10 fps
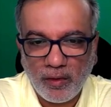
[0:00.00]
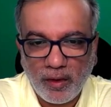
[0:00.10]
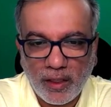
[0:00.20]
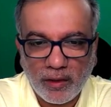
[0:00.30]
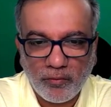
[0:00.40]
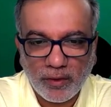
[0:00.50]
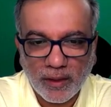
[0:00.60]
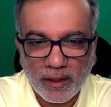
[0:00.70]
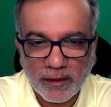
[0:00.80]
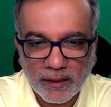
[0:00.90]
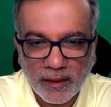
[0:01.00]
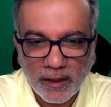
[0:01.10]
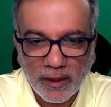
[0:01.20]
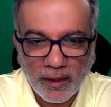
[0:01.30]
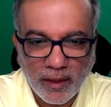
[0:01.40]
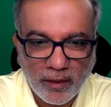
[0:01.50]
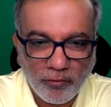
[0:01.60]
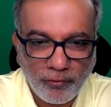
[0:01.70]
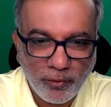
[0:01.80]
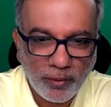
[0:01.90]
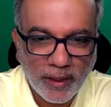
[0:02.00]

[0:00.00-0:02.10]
Advertising, viewed